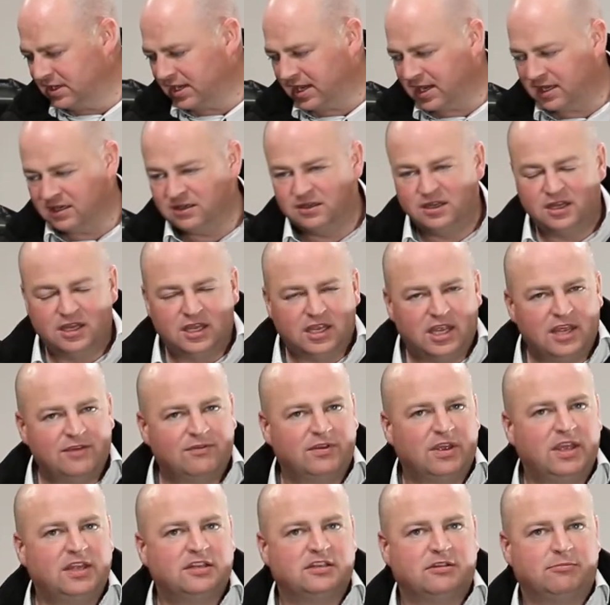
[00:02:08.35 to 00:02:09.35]
And
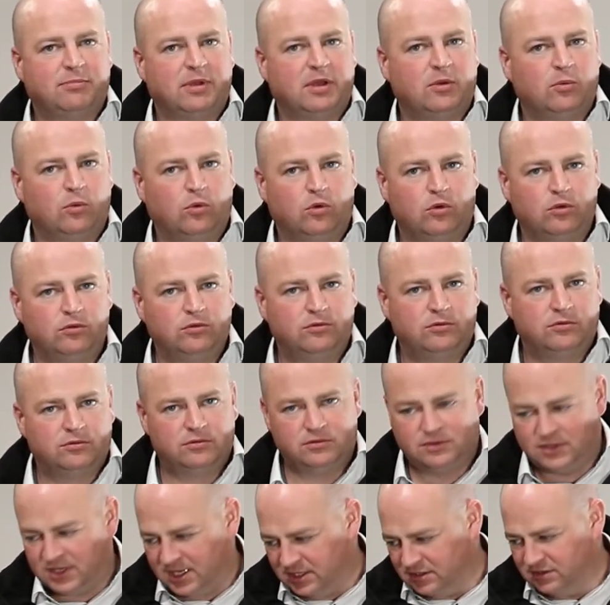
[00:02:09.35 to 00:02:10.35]
if it is a bit worn
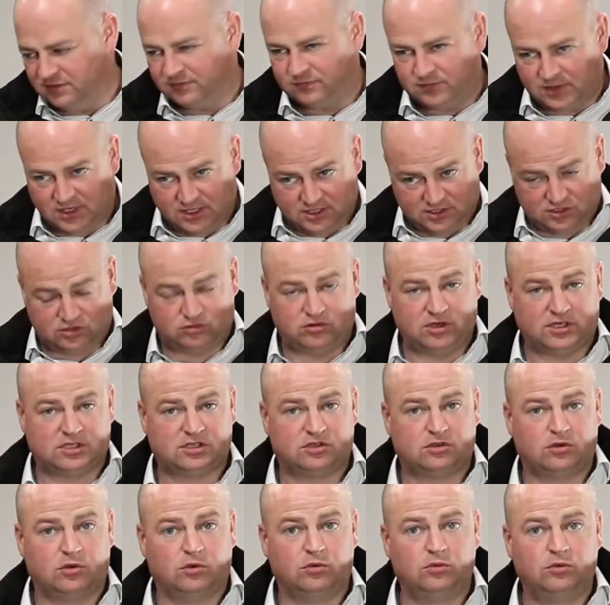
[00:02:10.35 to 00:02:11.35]
and, and it's
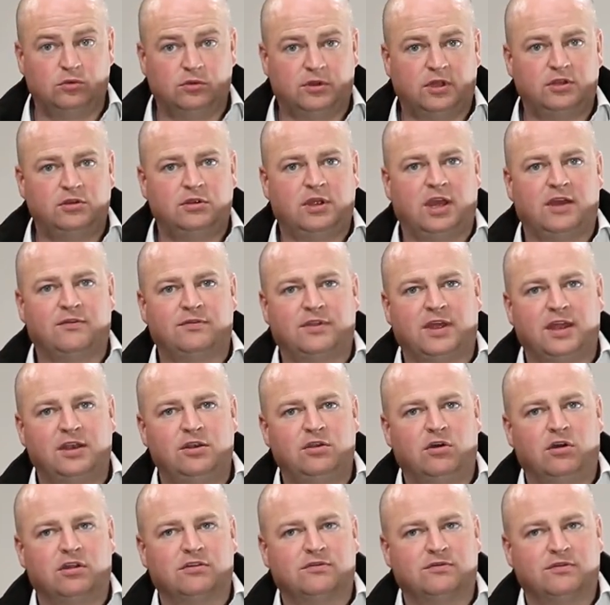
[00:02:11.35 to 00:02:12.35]
critical that you have that
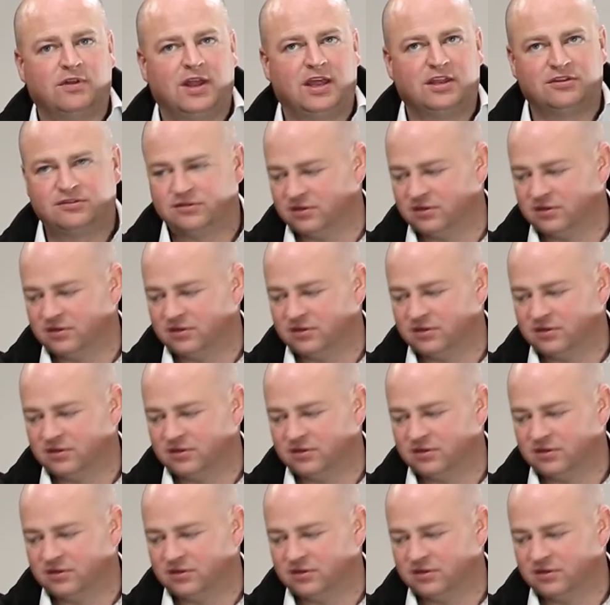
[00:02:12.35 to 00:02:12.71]
nice flat